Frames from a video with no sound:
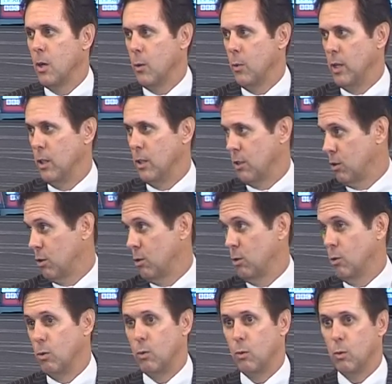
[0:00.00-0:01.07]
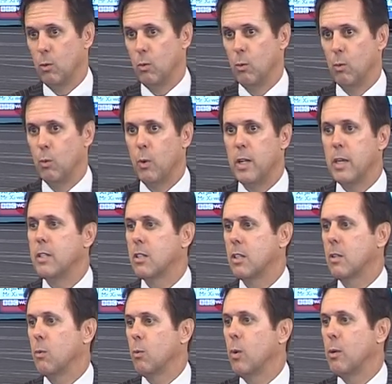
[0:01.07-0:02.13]
we look to
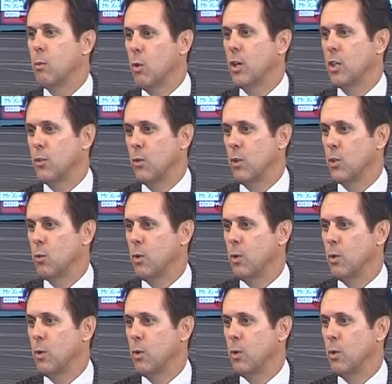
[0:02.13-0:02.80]
what works for us.